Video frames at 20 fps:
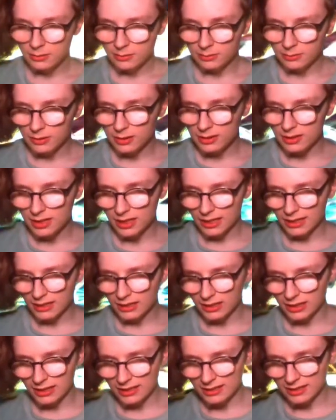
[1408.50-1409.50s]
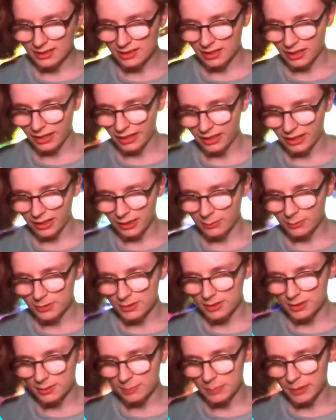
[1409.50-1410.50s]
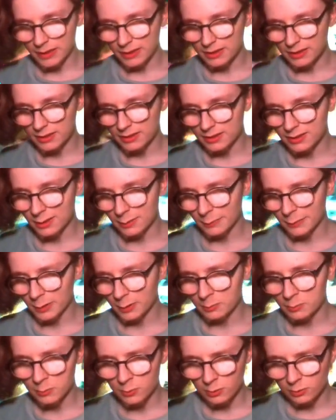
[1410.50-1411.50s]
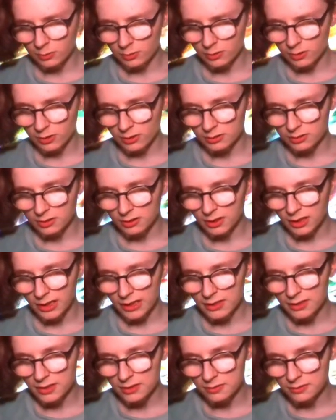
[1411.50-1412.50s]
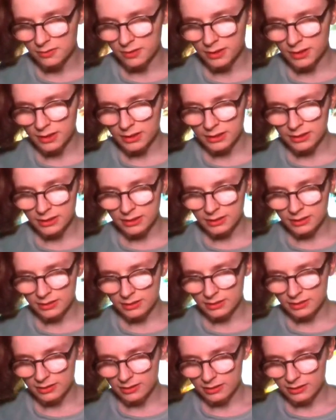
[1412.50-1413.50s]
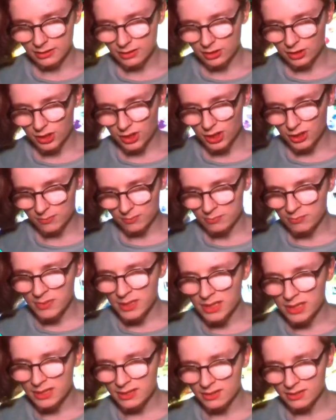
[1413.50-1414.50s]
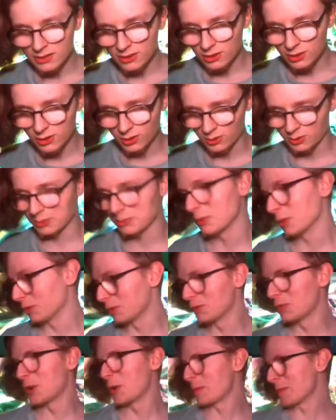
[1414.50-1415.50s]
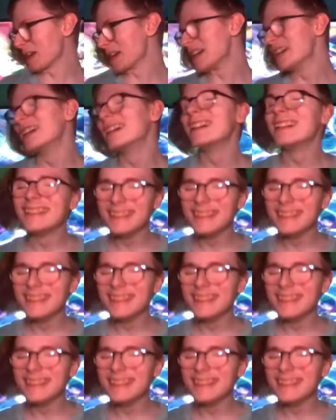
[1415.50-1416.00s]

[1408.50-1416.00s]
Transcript: This high-class style, I was expecting something more along the lines of, this cheap meat isn't suitable for me.